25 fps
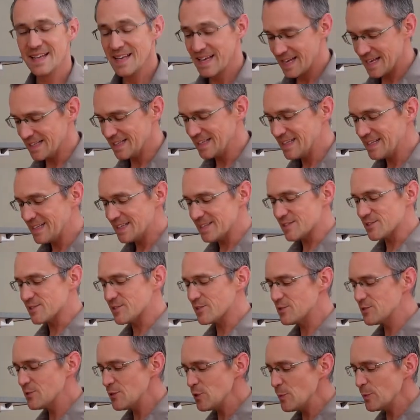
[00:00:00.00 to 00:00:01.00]
And that is
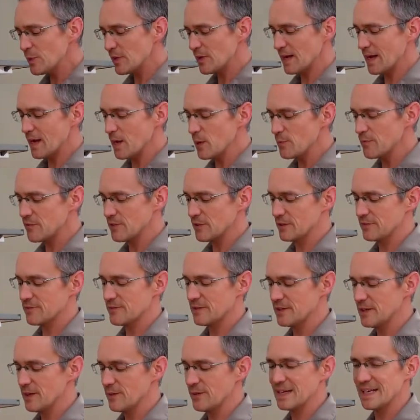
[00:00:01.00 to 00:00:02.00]
super helpful for
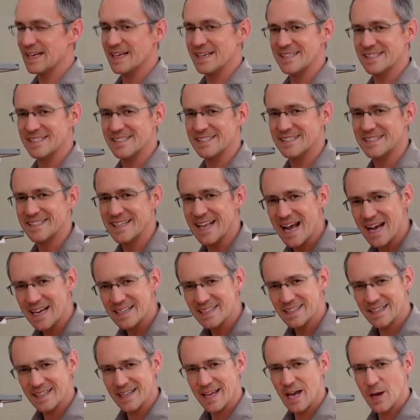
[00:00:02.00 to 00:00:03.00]
knowing
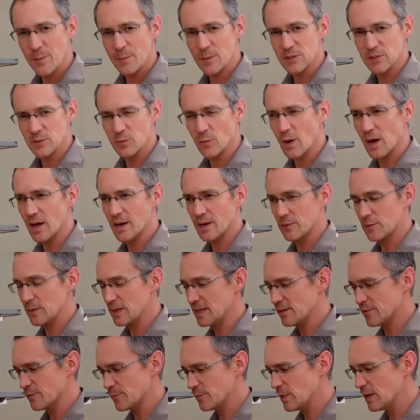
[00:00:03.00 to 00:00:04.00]
exactly how much water we
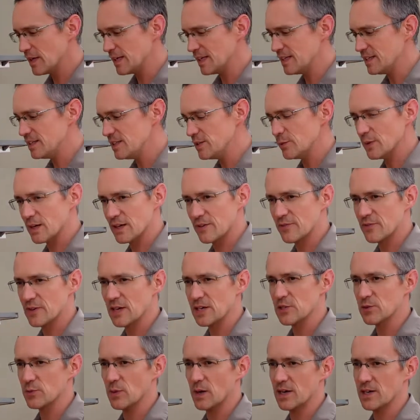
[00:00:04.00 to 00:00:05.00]
have put into our
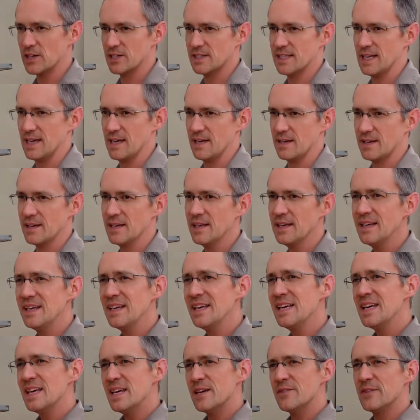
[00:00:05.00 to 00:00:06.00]
freshwater tank.
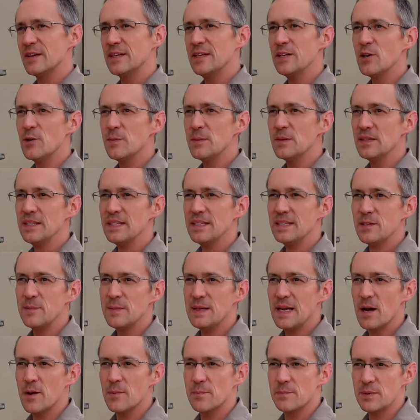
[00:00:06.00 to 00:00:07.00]
If I know I'm only going to
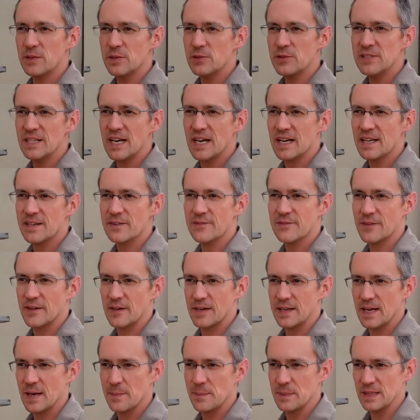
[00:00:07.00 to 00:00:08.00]
be out boondocking for a
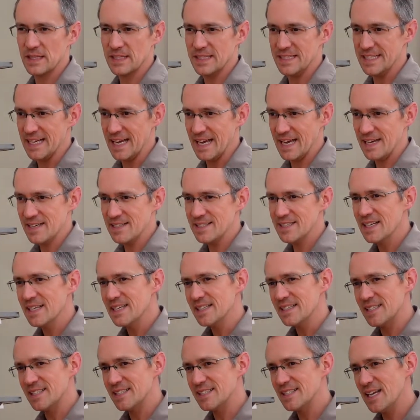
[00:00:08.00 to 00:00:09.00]
couple of days,
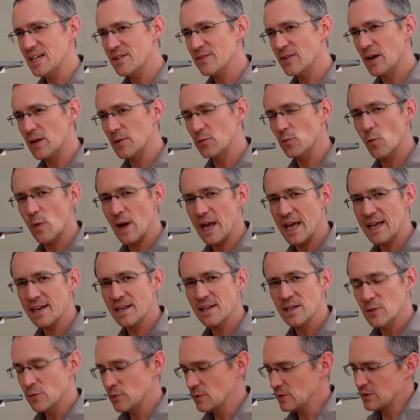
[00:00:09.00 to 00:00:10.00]
to save on weight,
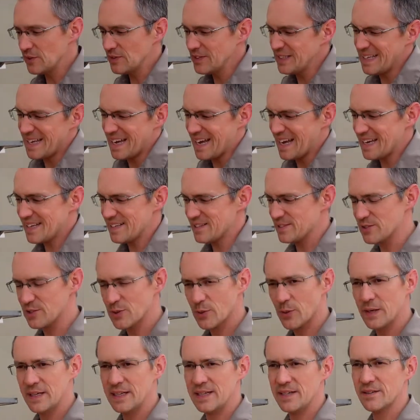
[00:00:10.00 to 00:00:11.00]
we'll only add
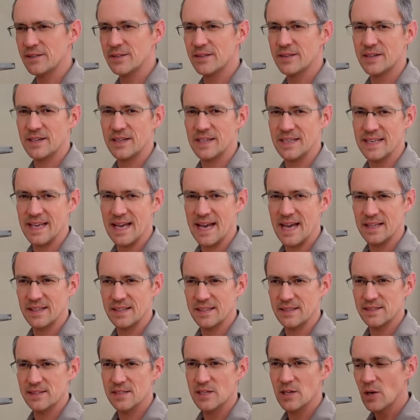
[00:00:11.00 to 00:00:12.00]
twenty or thirty
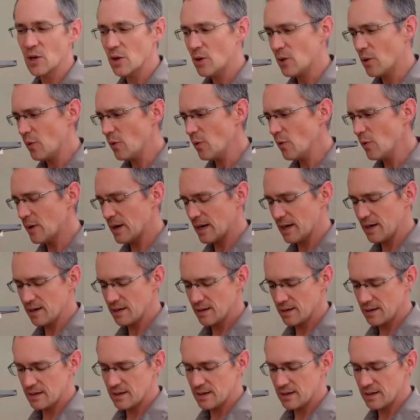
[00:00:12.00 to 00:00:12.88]
gallons. Or